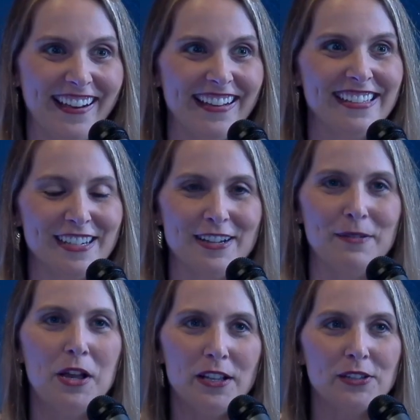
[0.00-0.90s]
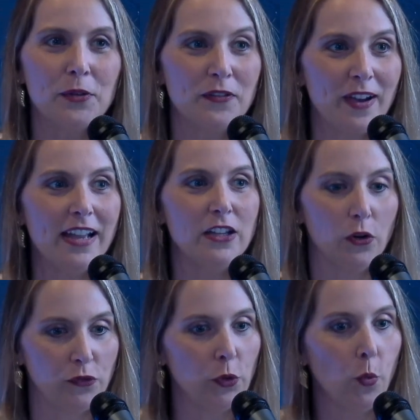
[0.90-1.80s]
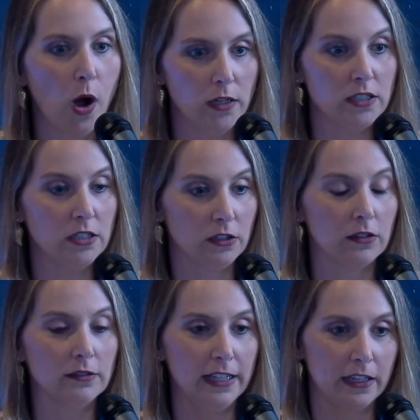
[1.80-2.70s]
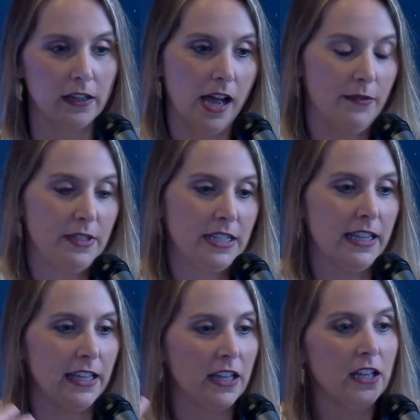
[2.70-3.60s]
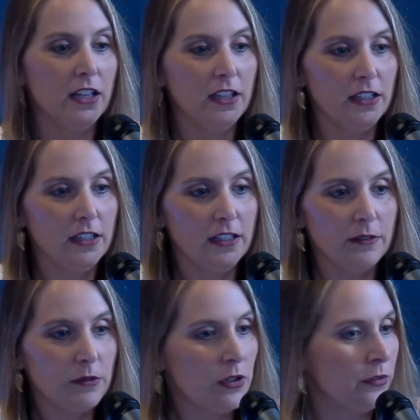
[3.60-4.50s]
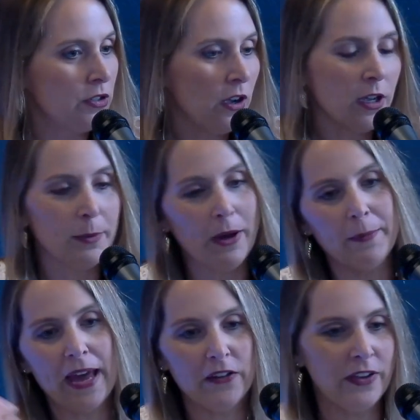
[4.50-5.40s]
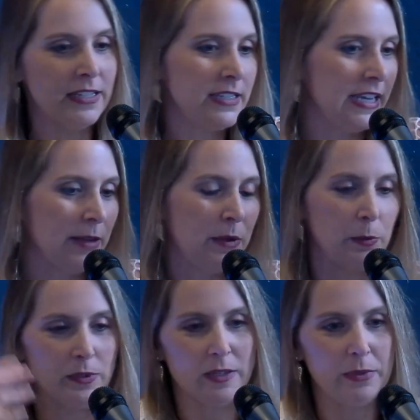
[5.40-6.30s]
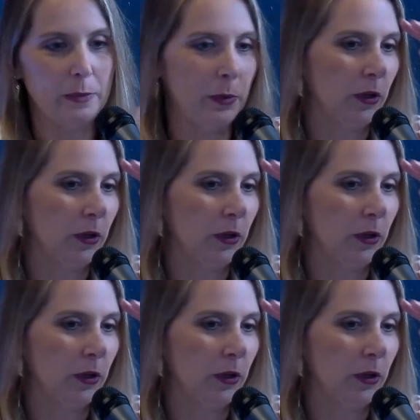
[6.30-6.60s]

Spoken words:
Awesome. So if you want to, like, obviously, like, you talk about manifesting, some people